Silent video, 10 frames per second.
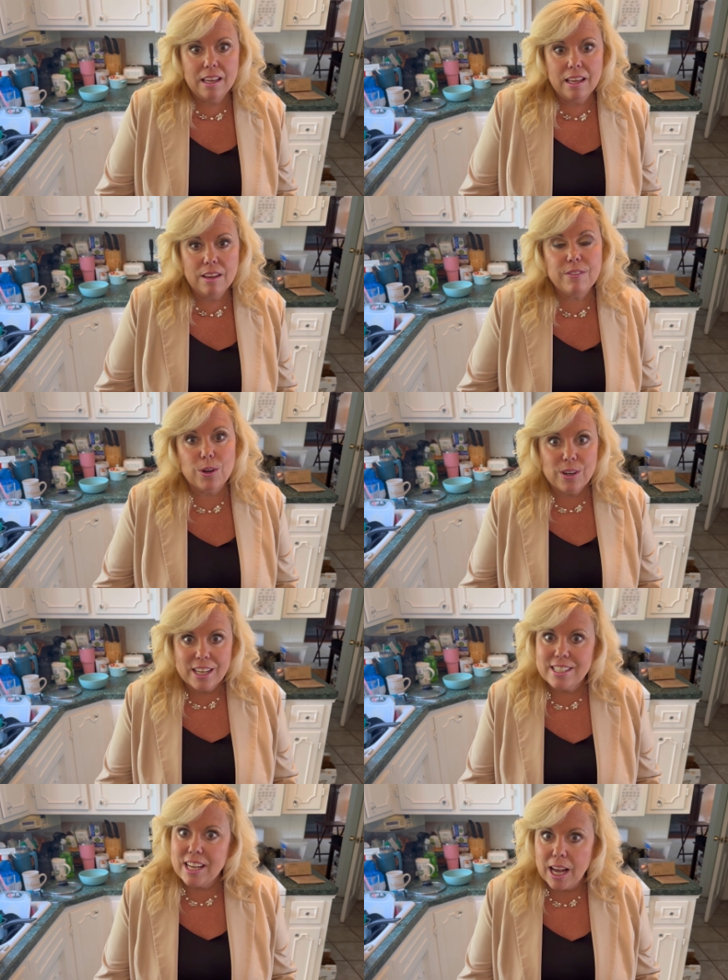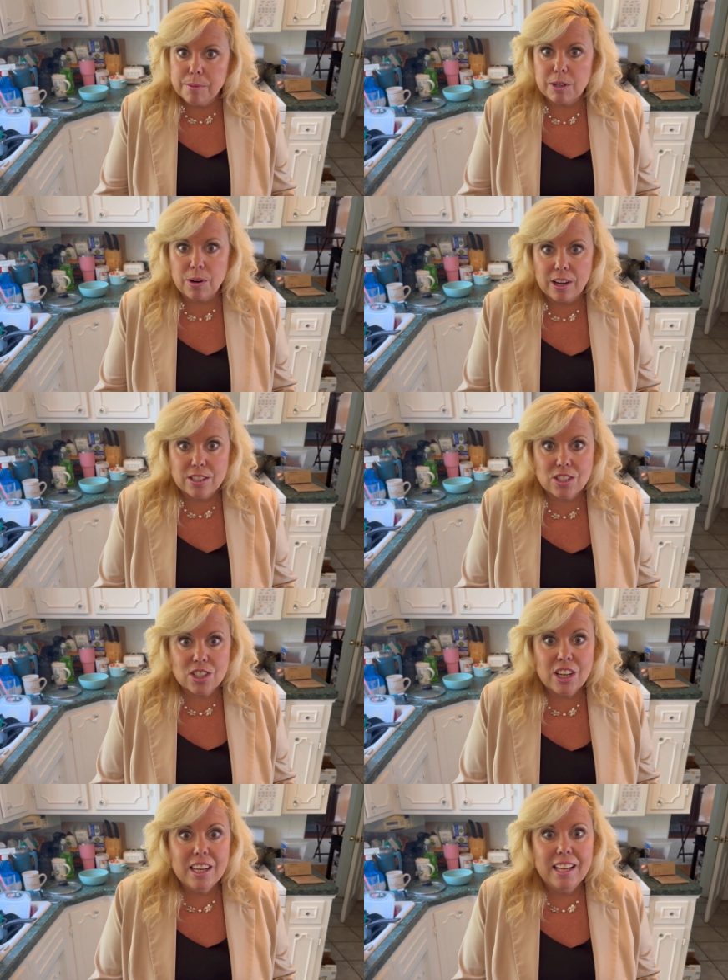if you're in a time crunch.
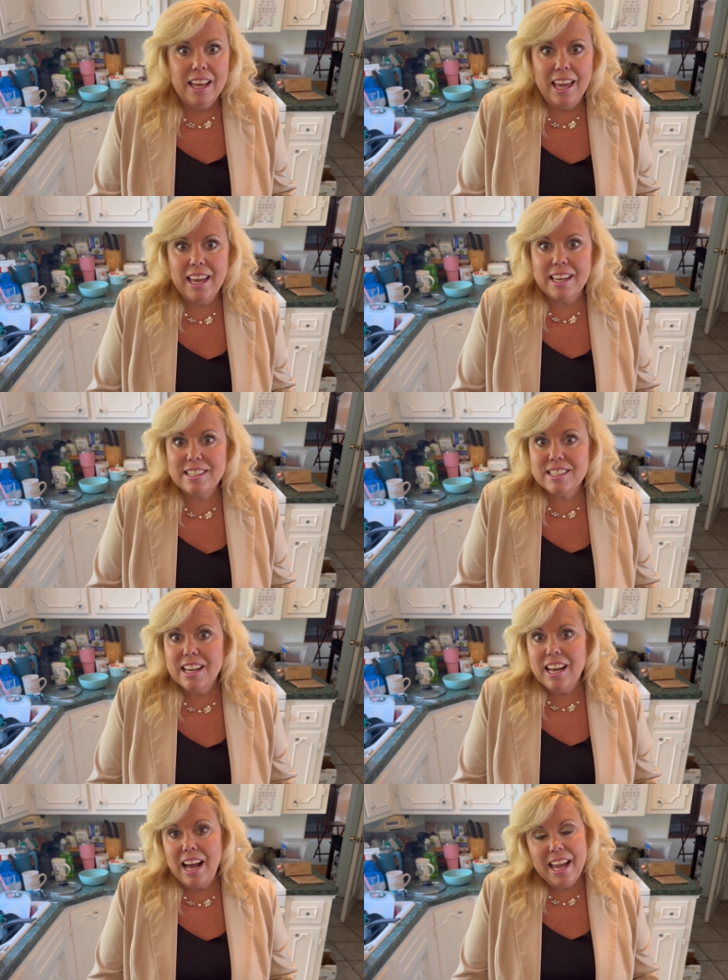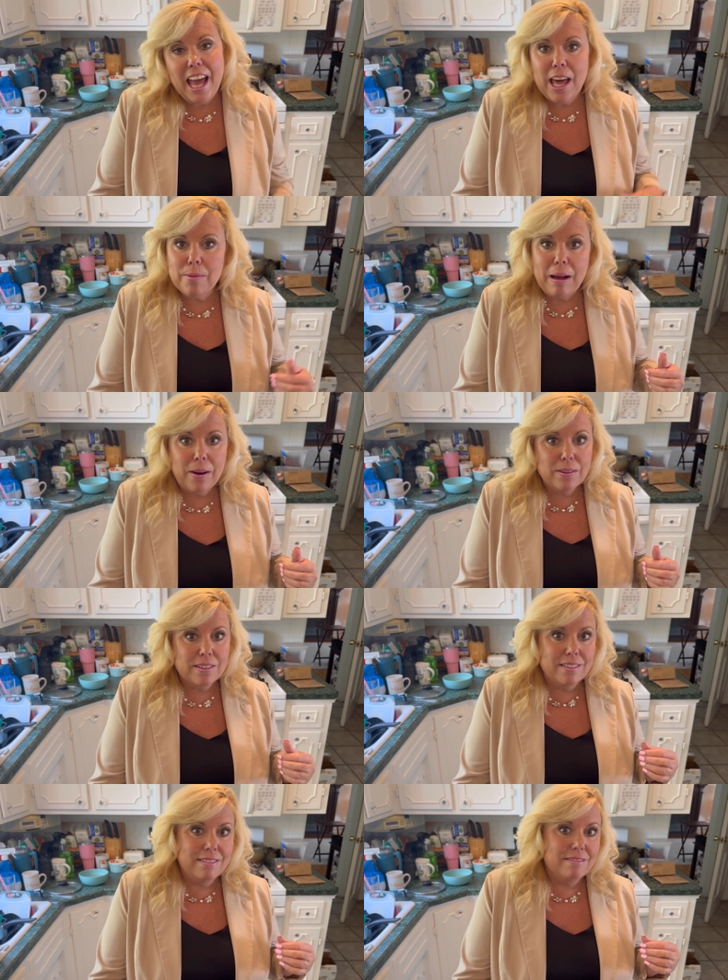And I had about
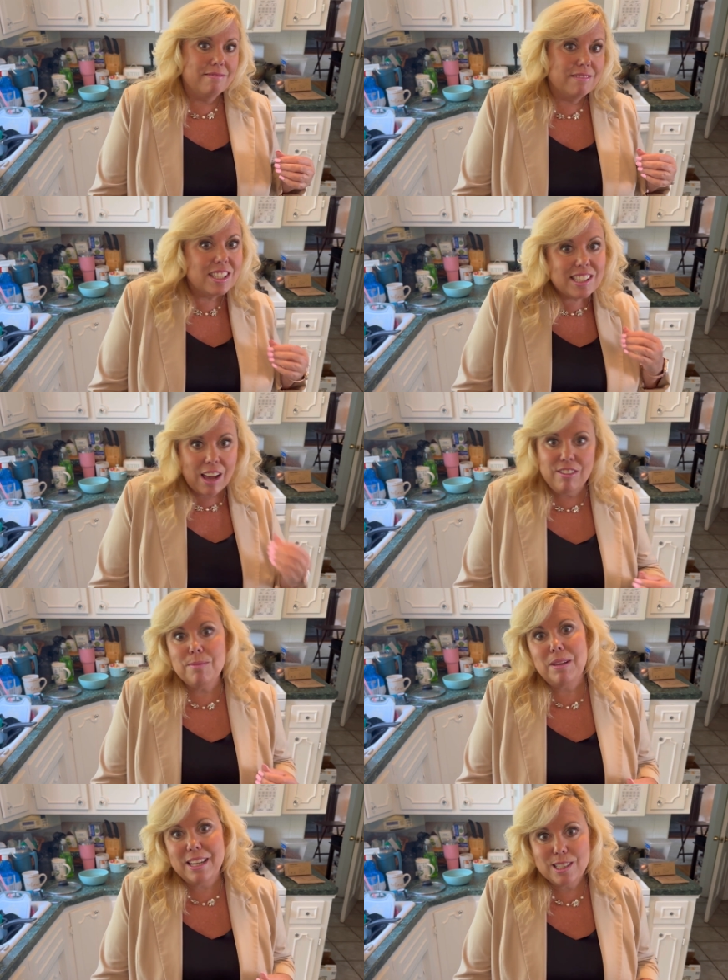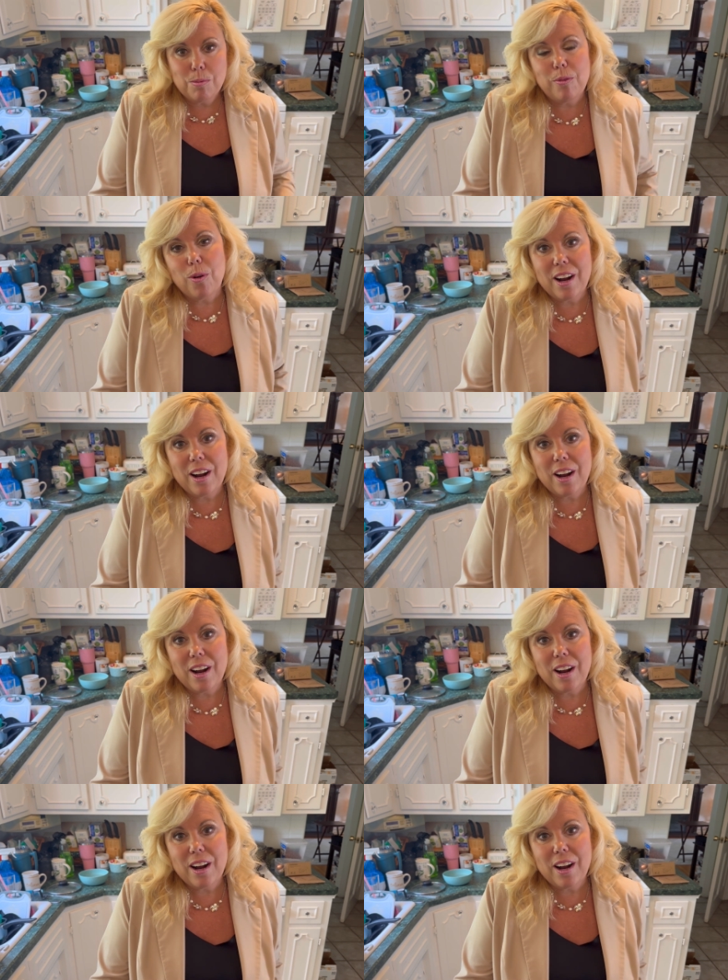seven minutes before